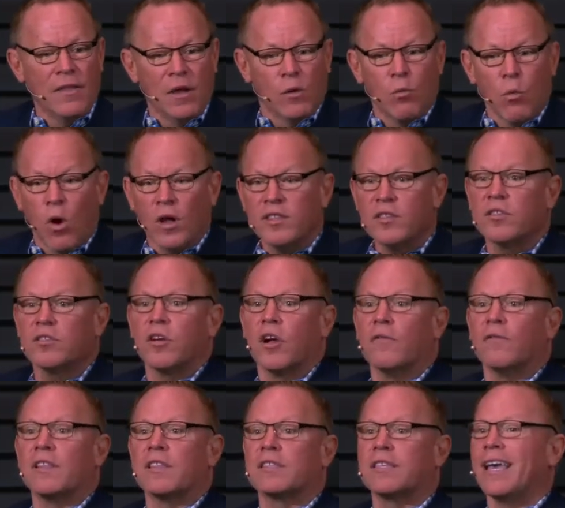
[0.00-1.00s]
then one
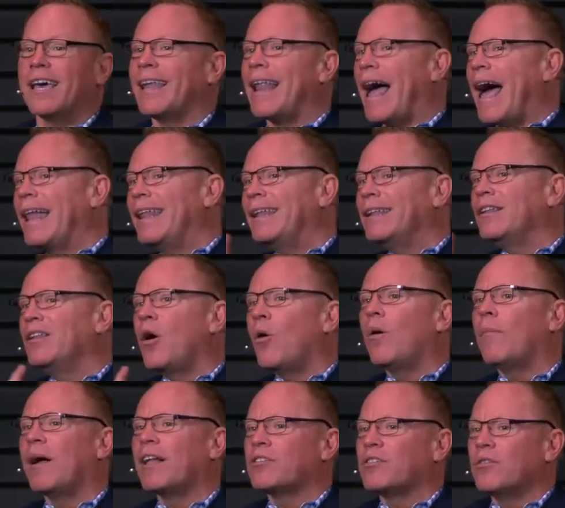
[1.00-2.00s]
servant said, I didn't
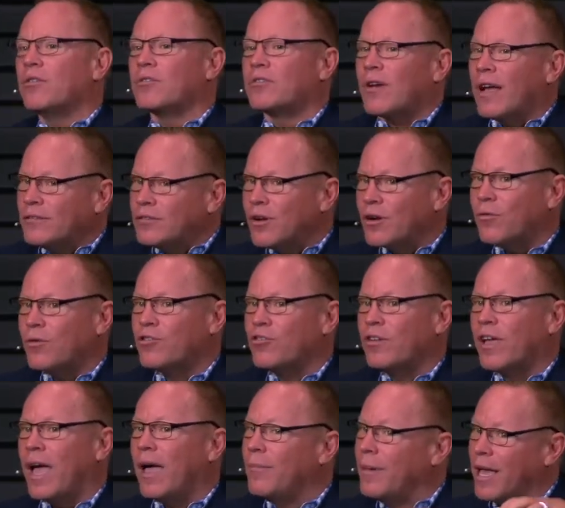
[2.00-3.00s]
know about you, so I took what
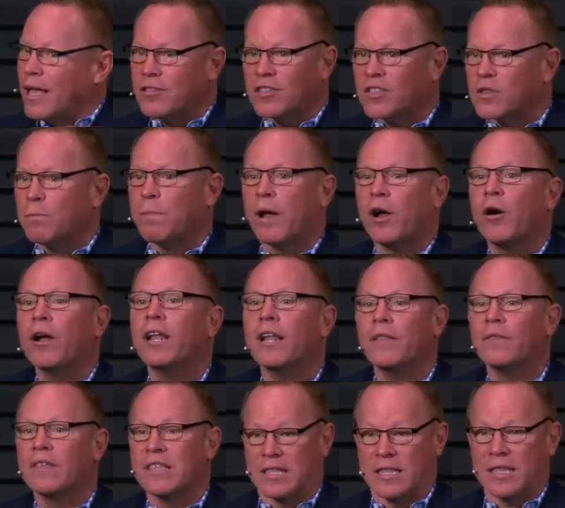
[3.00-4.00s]
you gave me. I just buried it
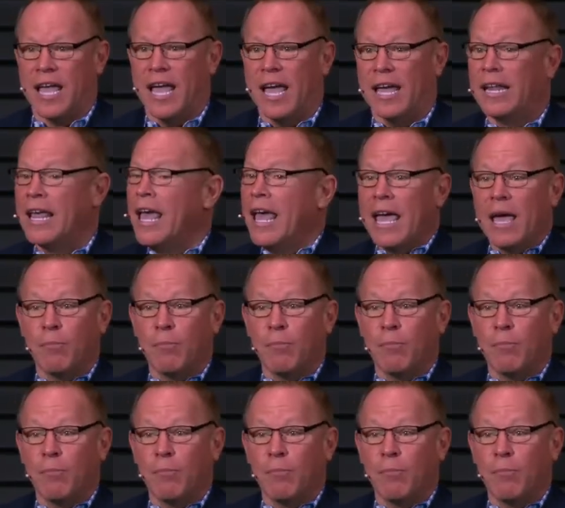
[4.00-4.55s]
in the sand.